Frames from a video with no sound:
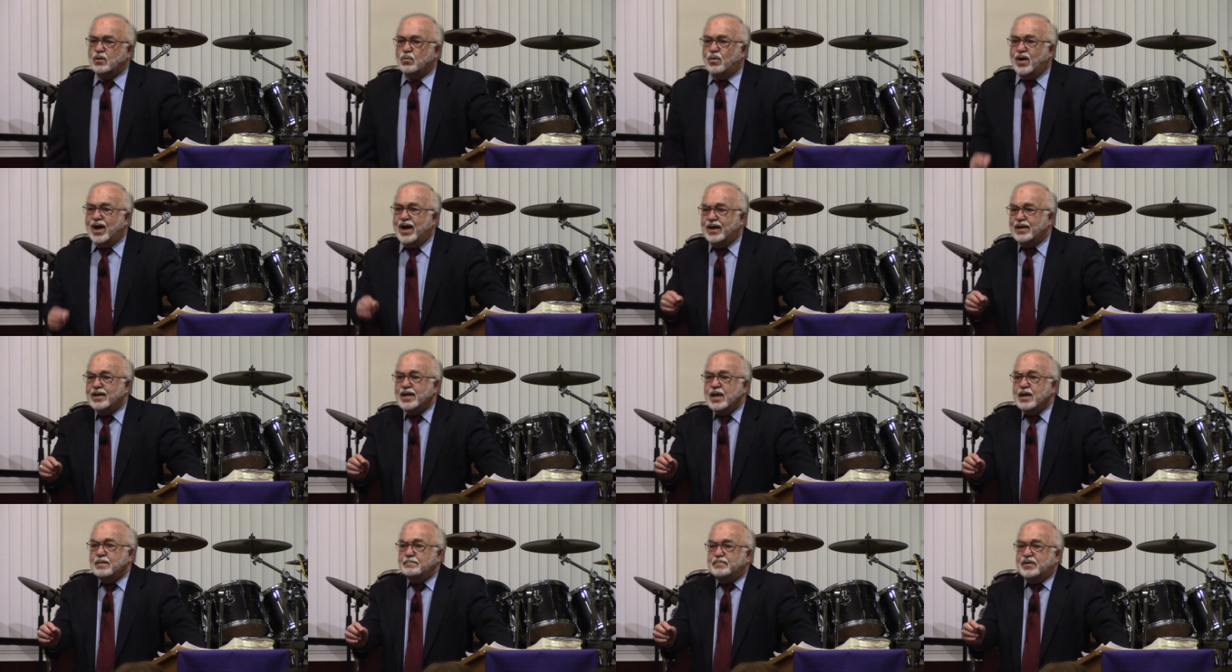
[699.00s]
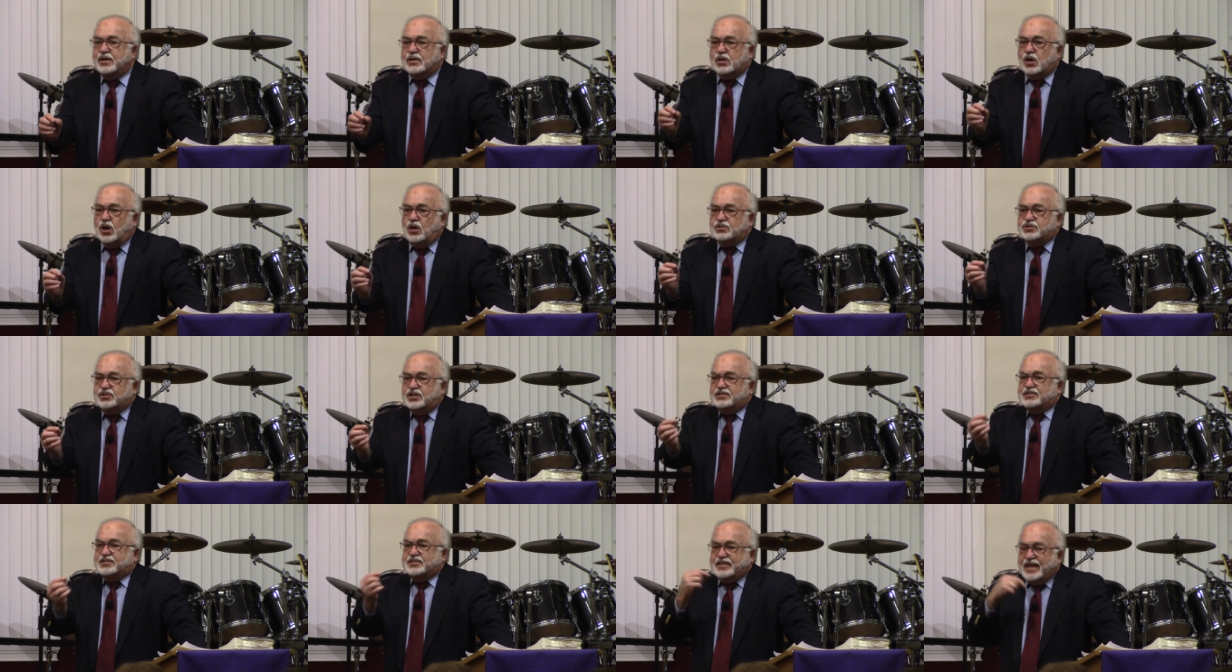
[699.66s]
Why?
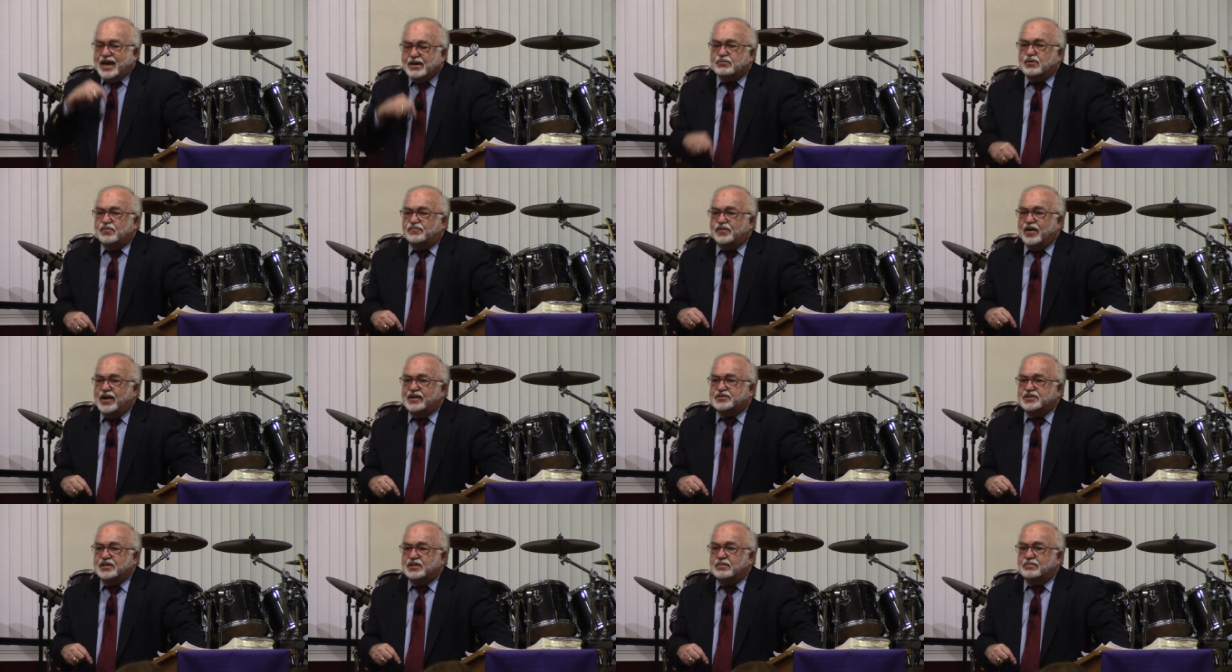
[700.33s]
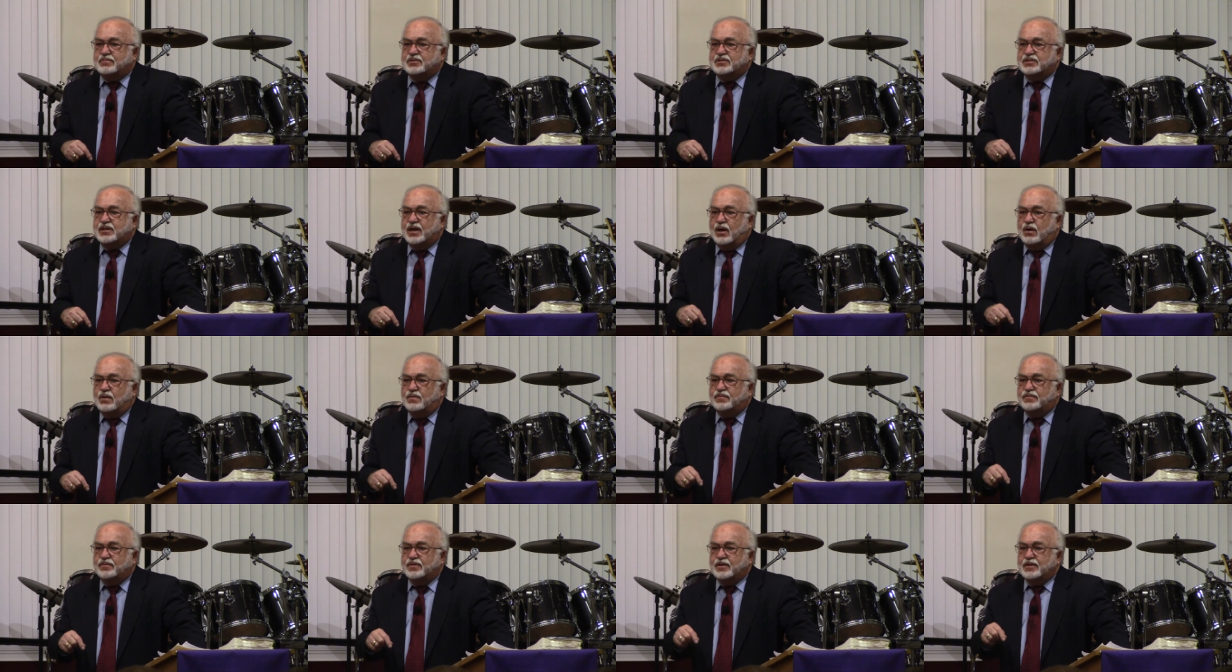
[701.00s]
Because he's sacrificing
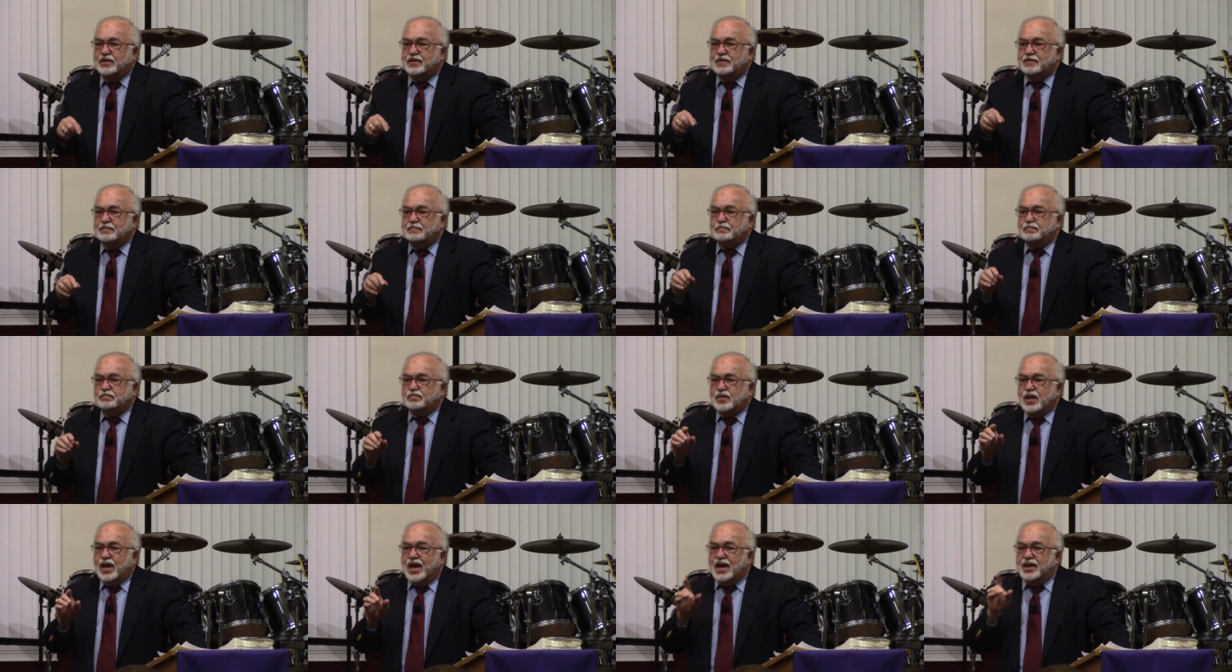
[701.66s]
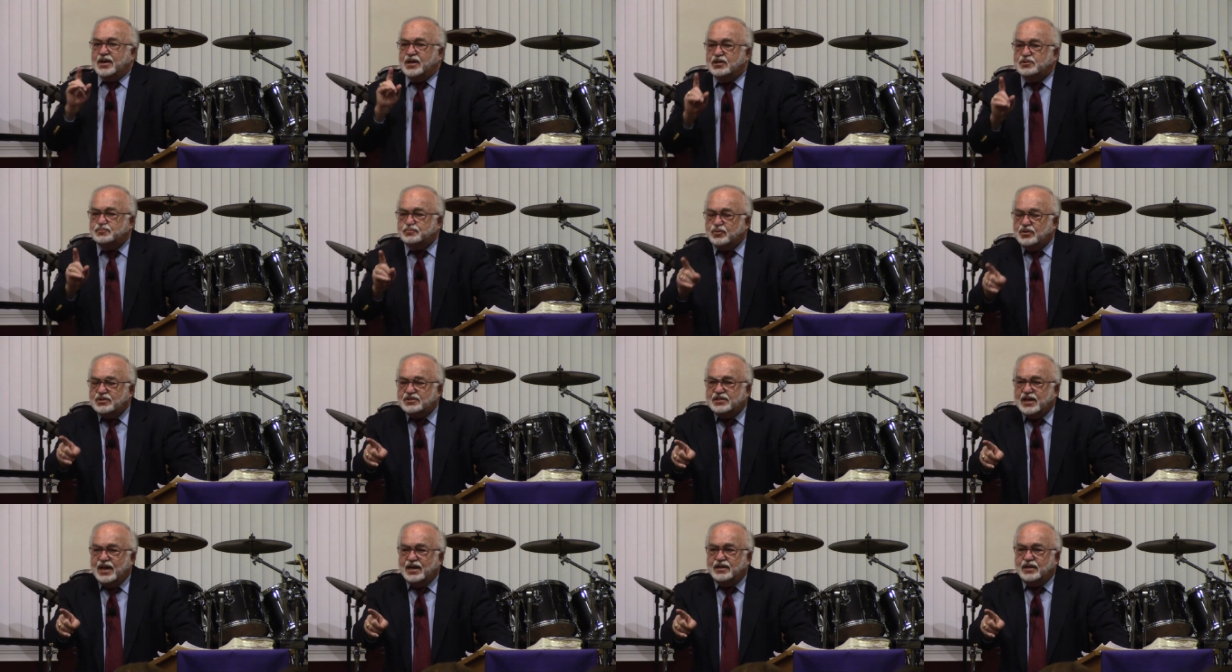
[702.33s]
himself and he's
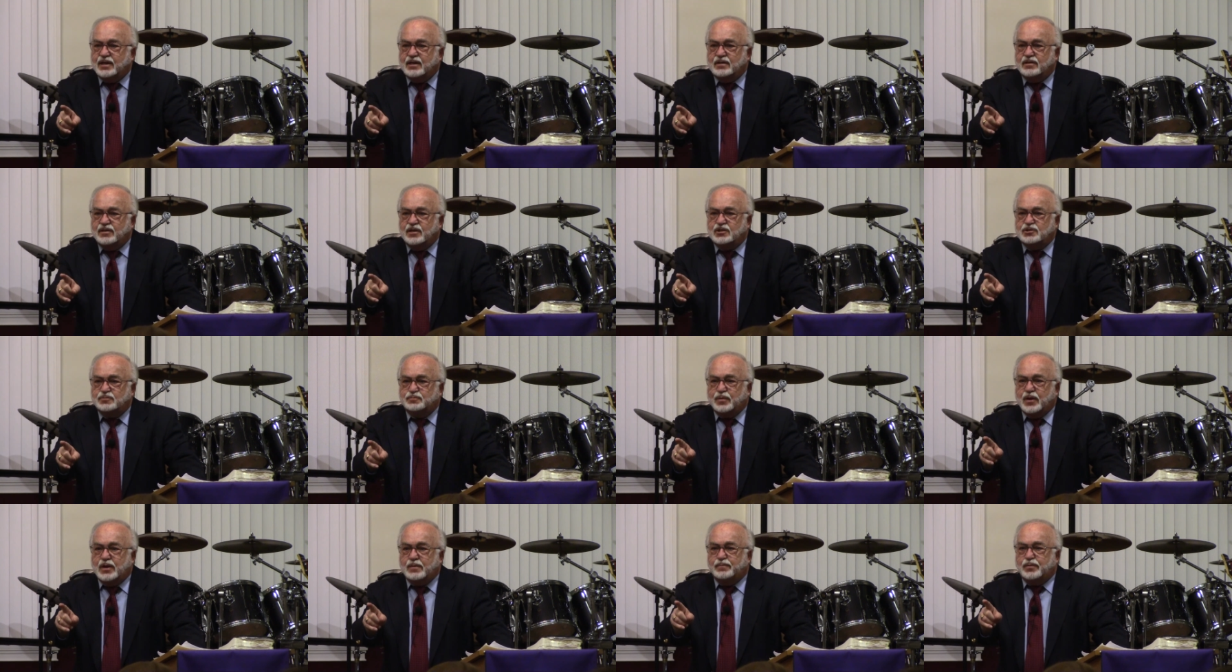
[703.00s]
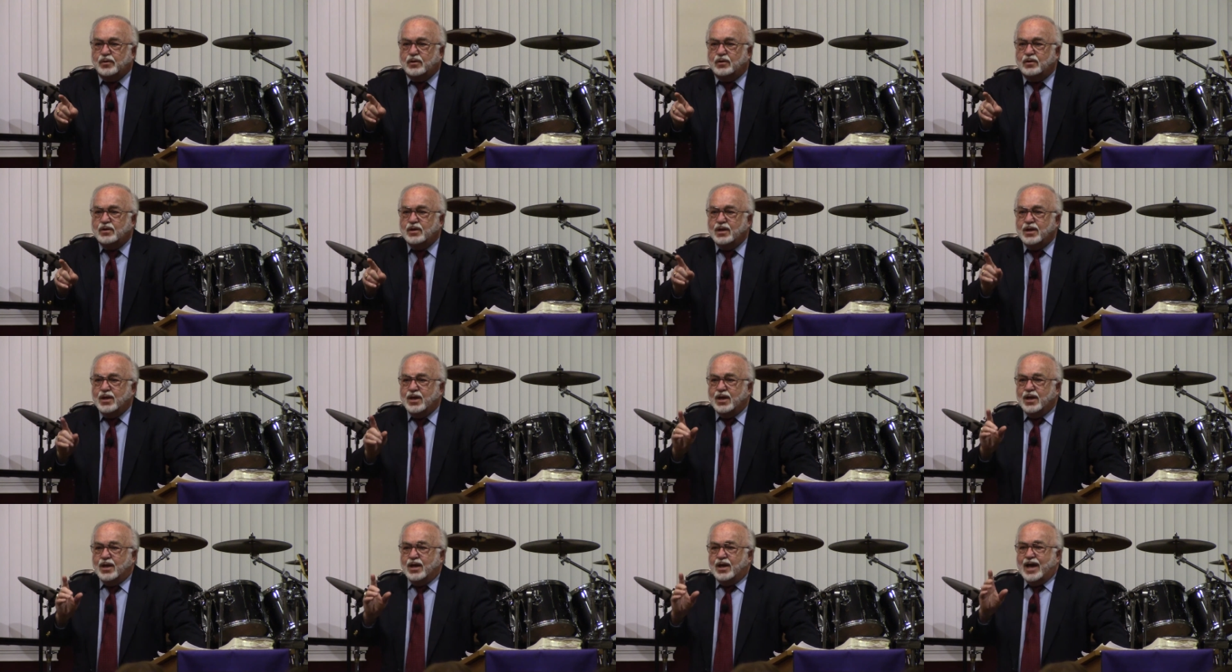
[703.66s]
presenting these people
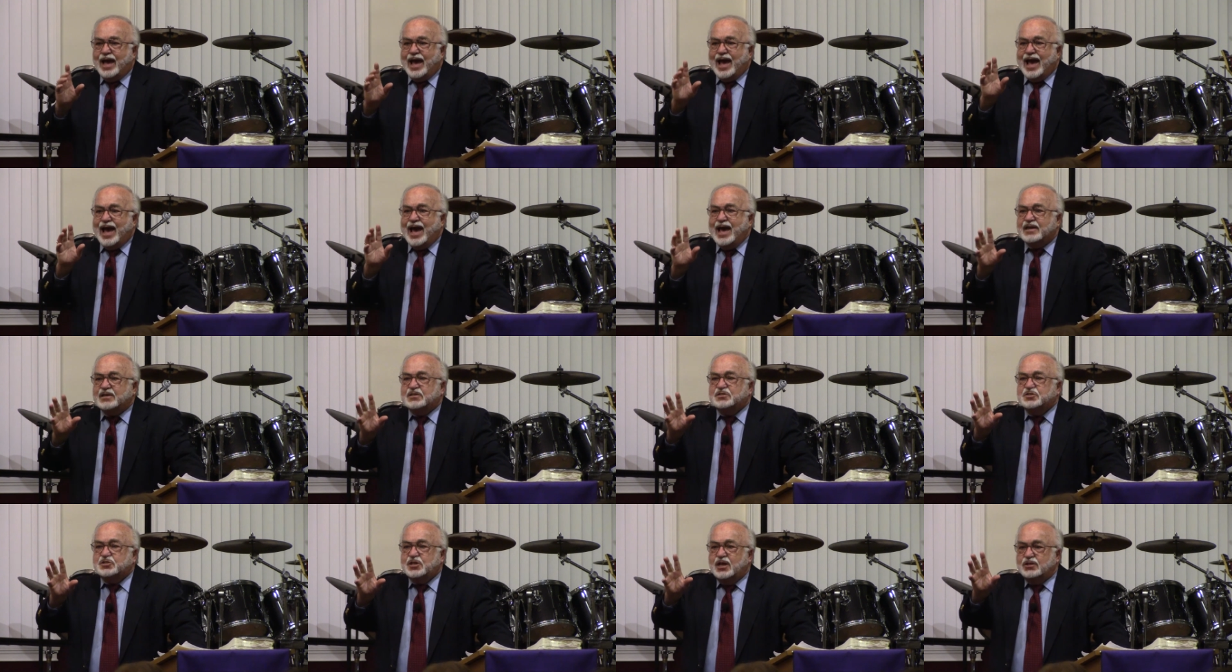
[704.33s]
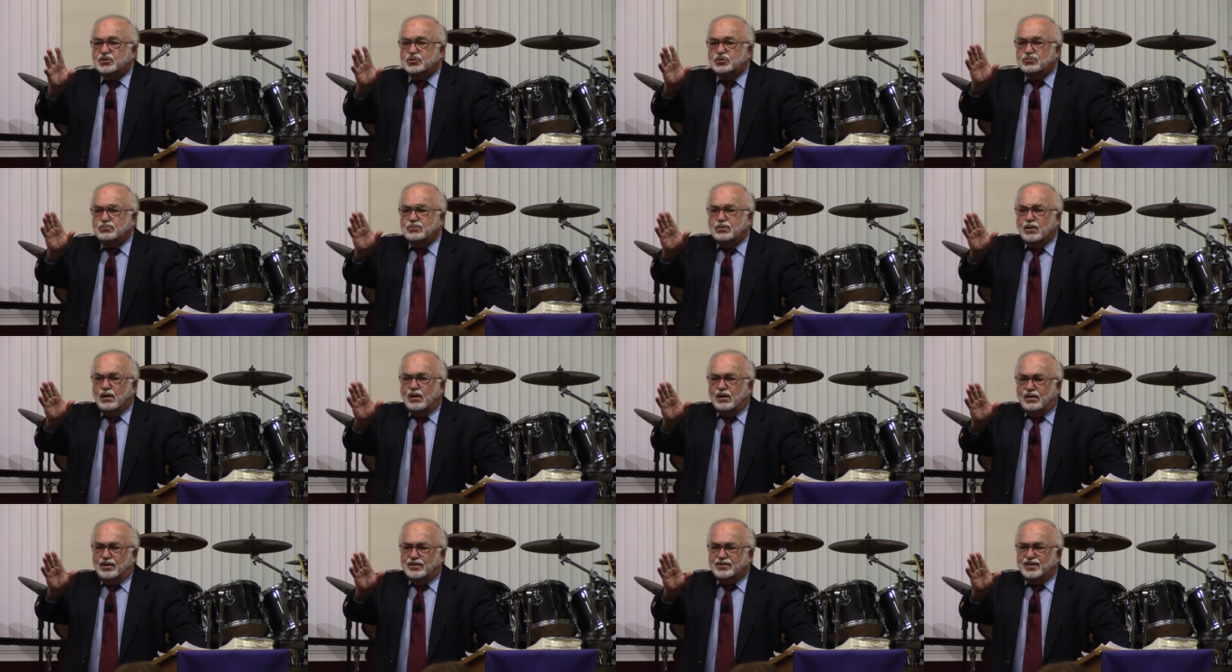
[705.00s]
access to
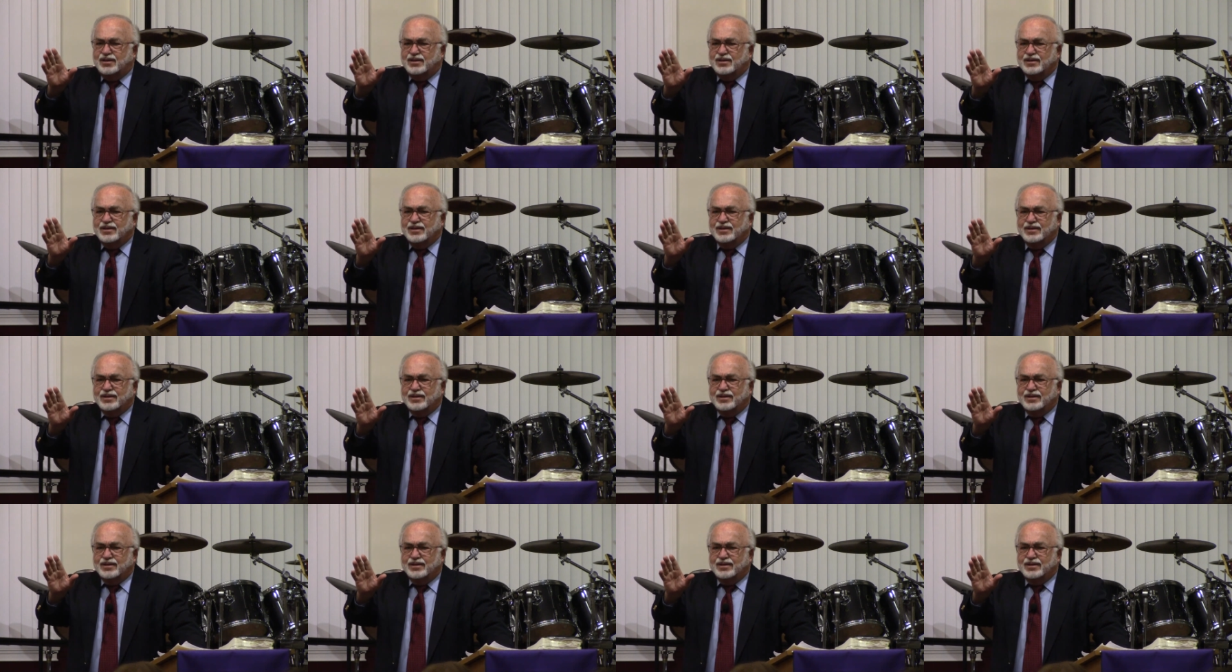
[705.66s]
God